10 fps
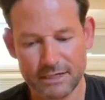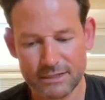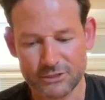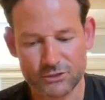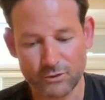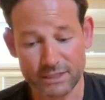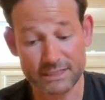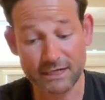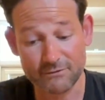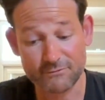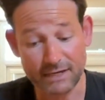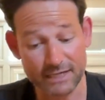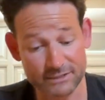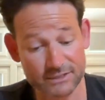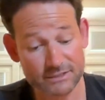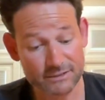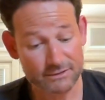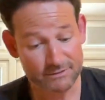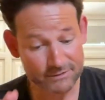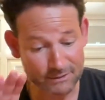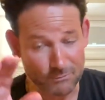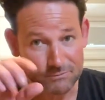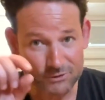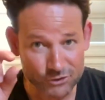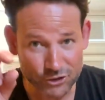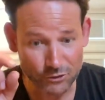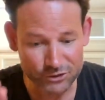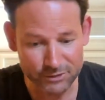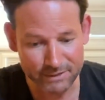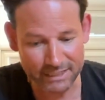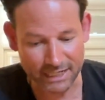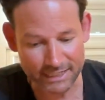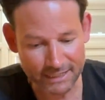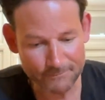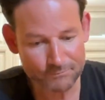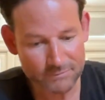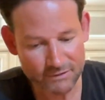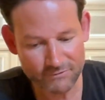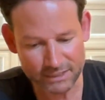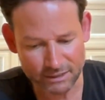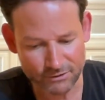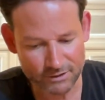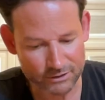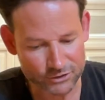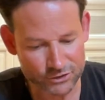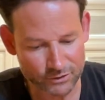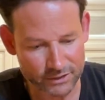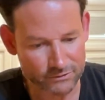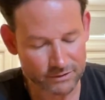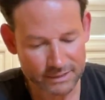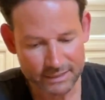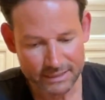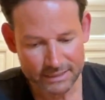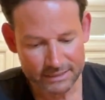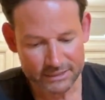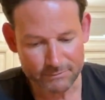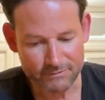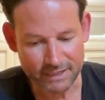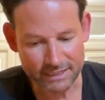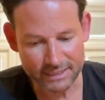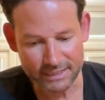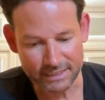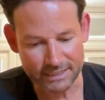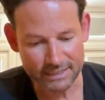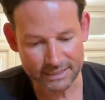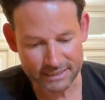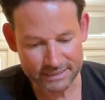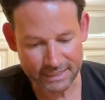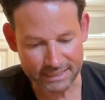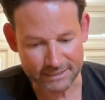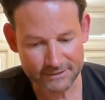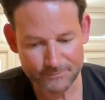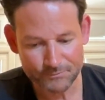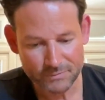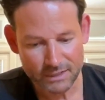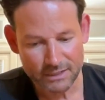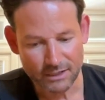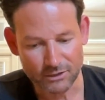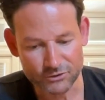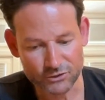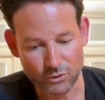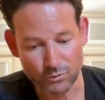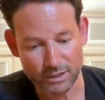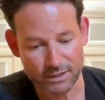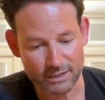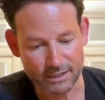The sword itself has some choji midare. In fact, I'll show you some of that in a second. Also with